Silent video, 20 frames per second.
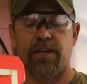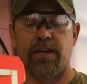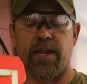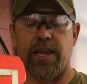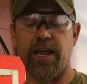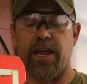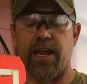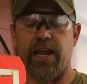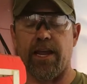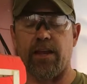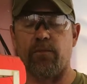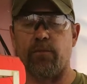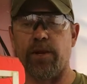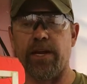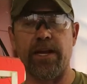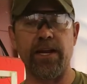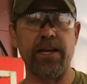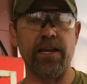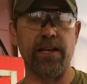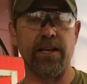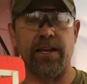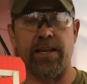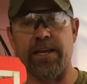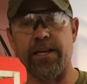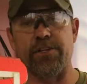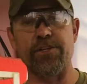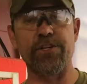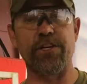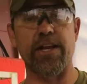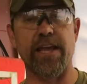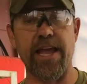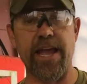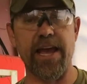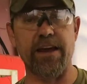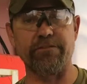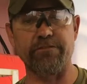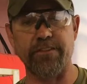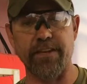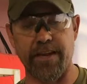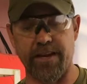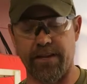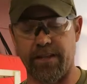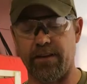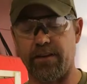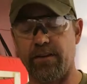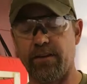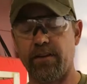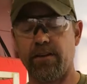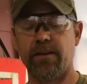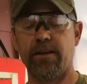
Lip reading: and we need 1.5 inch tenon,